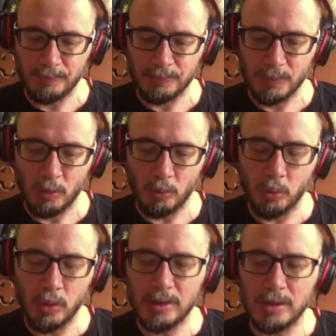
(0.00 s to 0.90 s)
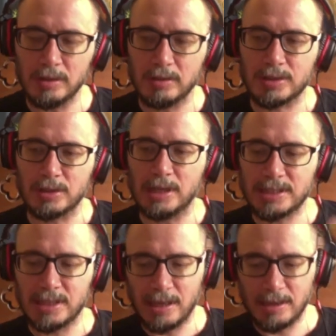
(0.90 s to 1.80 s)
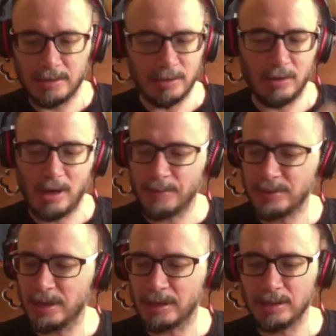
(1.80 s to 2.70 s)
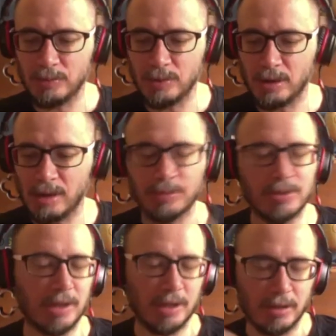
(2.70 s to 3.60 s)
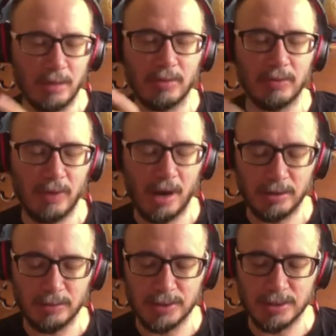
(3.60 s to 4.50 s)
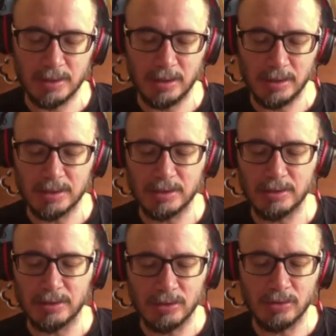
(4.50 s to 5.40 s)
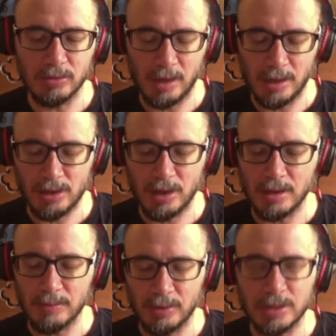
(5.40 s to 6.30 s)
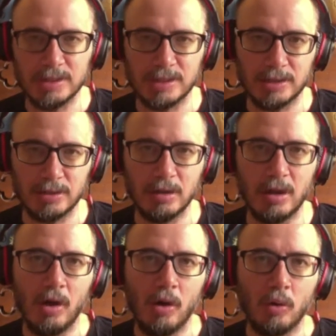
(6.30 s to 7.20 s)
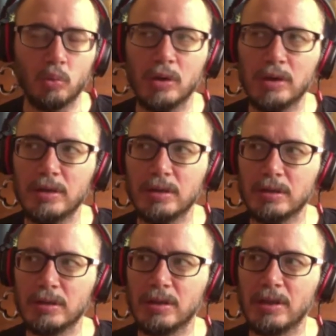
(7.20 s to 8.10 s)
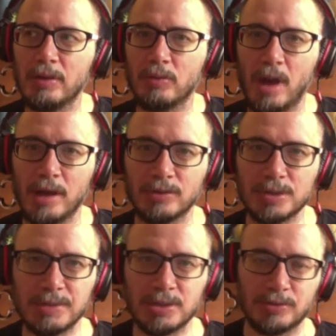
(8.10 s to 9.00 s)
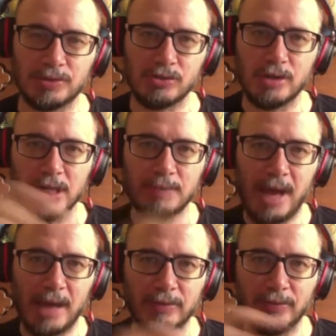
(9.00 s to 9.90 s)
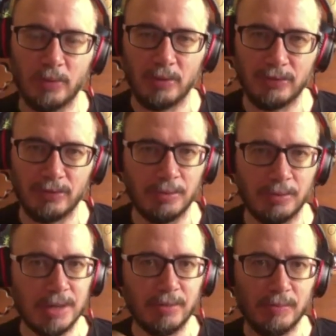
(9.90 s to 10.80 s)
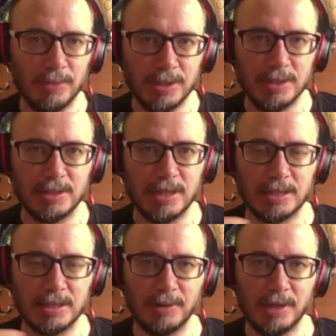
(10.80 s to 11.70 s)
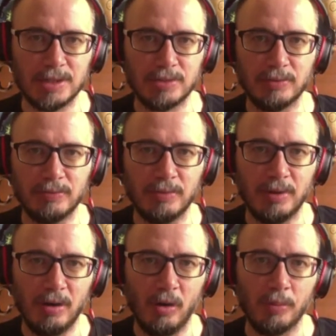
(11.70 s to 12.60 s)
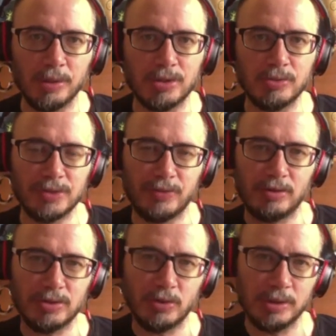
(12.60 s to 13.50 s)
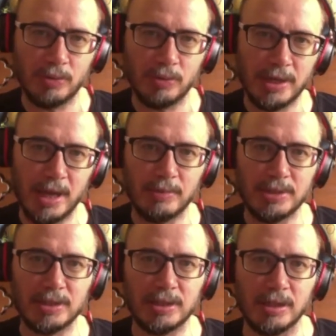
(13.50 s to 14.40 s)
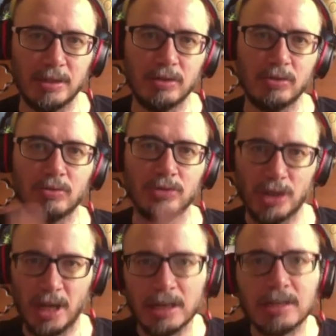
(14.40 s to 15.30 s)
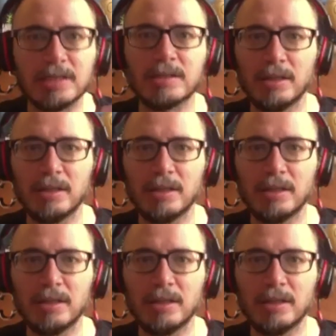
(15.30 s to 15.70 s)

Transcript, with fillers: So let's say, you know, hypothetically, we are able to get a number of rhinos into the new Aceh breeding center. Would then rhinos be sort of traded back and forth for breeding purposes? Is that something that's sort of open to as far as going to Way Kambas to get new genetics,